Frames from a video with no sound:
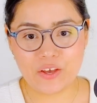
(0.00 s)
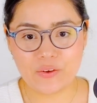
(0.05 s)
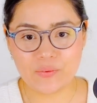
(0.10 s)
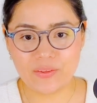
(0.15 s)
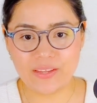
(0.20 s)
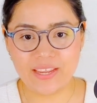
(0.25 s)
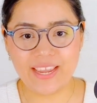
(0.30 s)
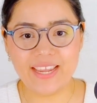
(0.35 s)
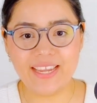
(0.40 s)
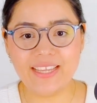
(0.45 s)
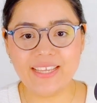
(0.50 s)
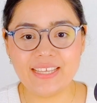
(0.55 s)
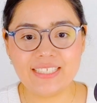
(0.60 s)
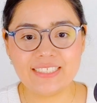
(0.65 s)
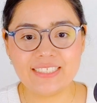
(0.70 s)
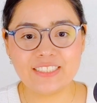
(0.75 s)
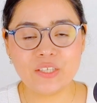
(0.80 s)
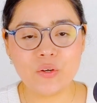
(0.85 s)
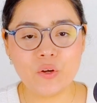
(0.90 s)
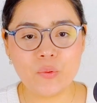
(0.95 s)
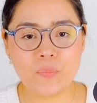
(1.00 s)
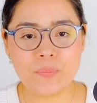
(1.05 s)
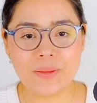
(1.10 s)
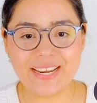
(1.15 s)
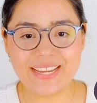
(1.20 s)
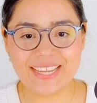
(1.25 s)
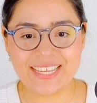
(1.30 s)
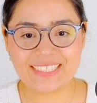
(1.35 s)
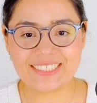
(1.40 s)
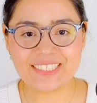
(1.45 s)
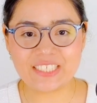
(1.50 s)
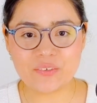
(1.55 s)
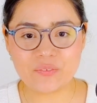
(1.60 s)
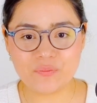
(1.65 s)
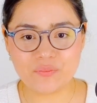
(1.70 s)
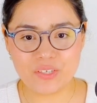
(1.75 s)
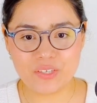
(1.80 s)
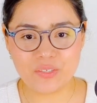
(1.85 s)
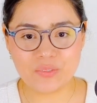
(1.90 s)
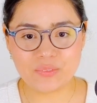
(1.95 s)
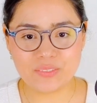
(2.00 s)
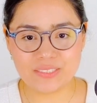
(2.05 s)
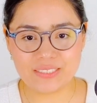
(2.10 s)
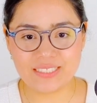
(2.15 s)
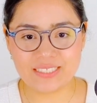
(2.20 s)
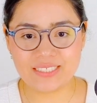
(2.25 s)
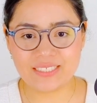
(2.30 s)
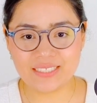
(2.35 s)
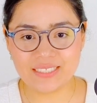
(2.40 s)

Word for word: okay? So nobody gets confused.